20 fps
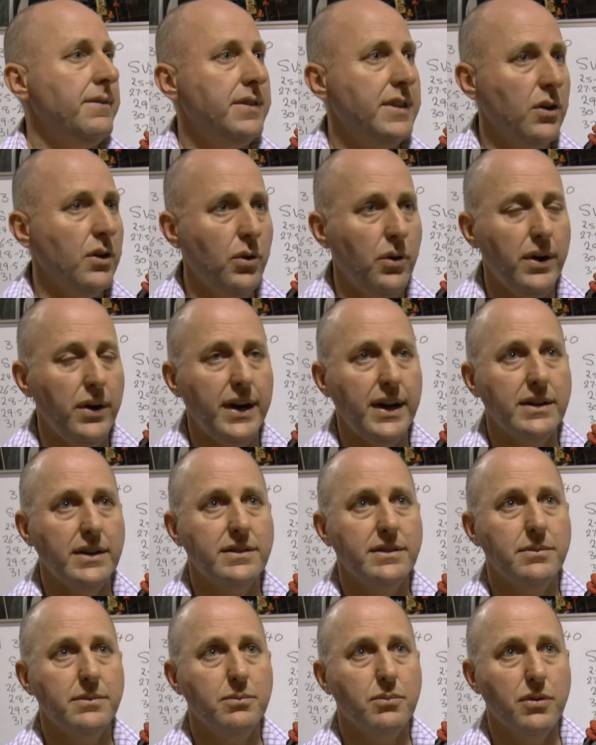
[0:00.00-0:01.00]
The
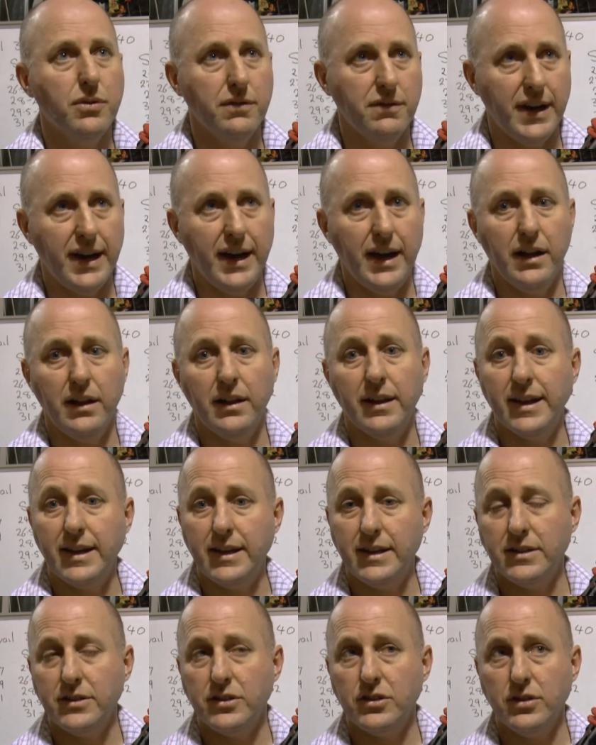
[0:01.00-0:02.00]
Hoyt Prevail
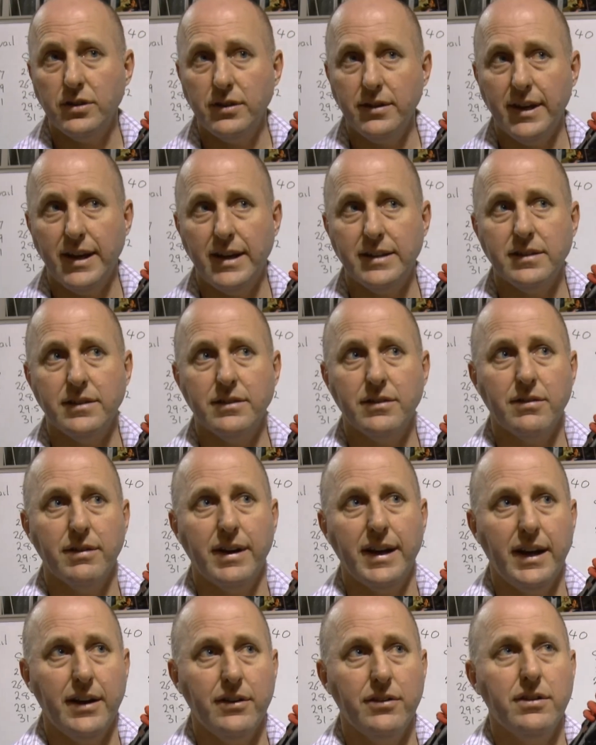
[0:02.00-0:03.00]
is
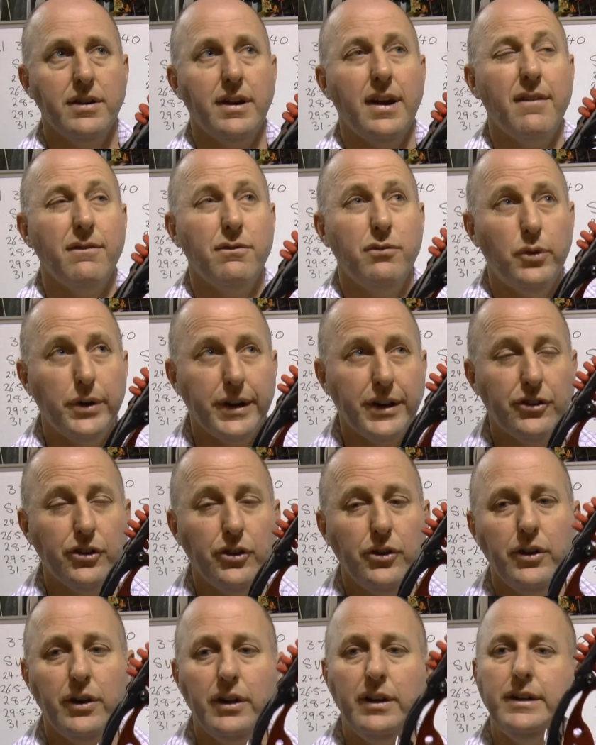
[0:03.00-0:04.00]

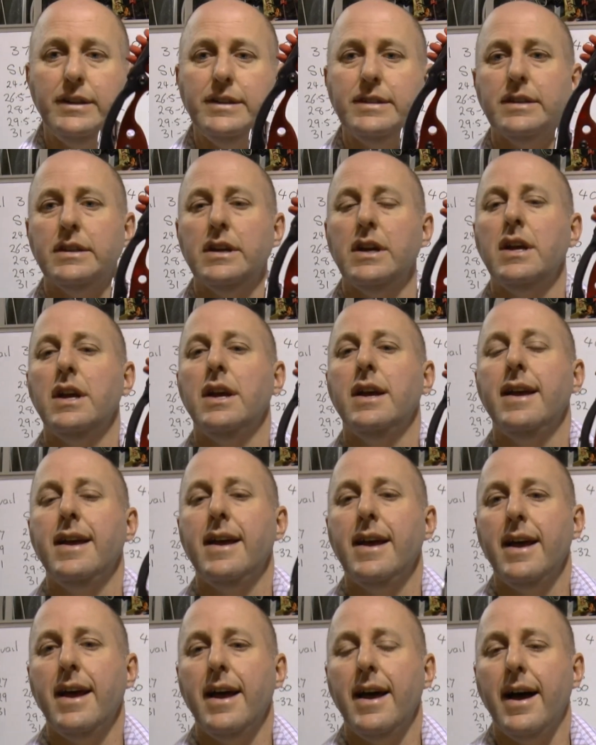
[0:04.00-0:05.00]

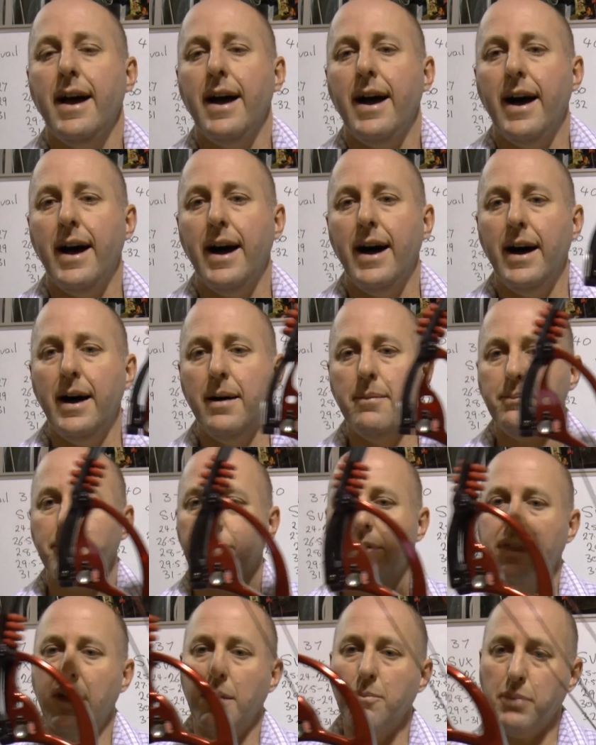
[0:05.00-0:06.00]

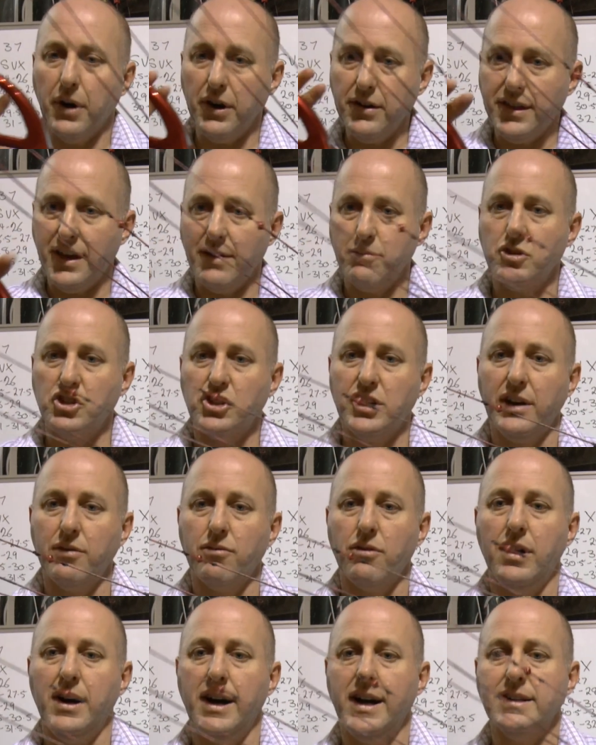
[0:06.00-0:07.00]
$2,342. They both have
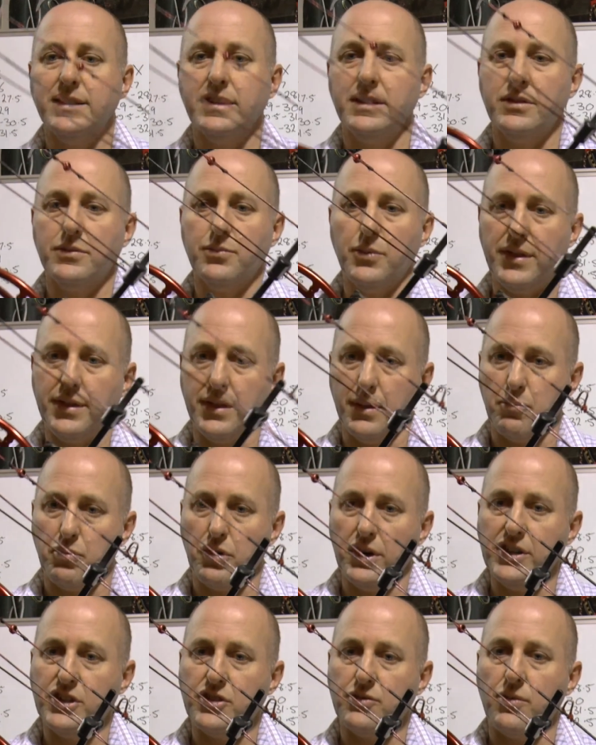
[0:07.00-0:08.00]
machine risers with the
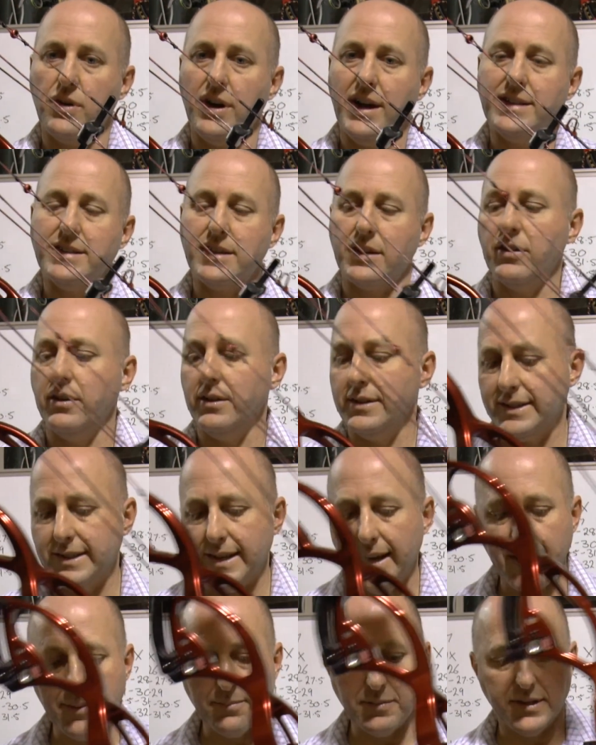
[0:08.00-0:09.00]
bridged riser
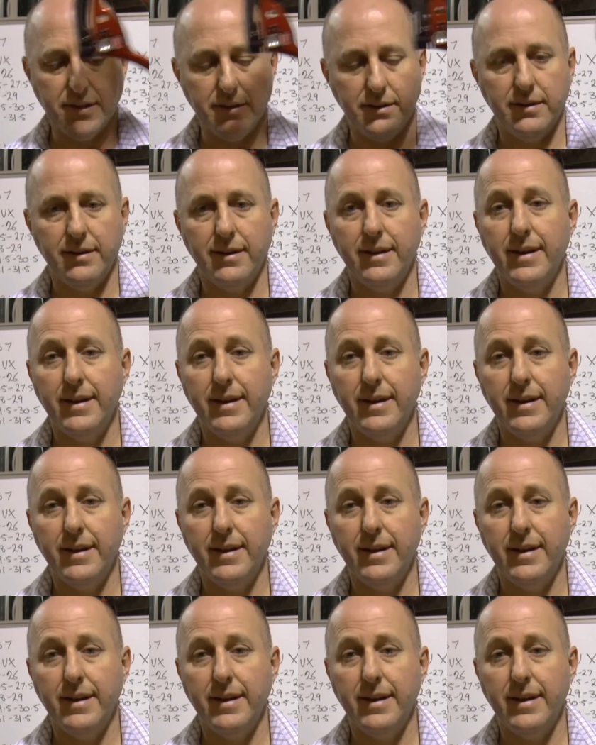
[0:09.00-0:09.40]
concept.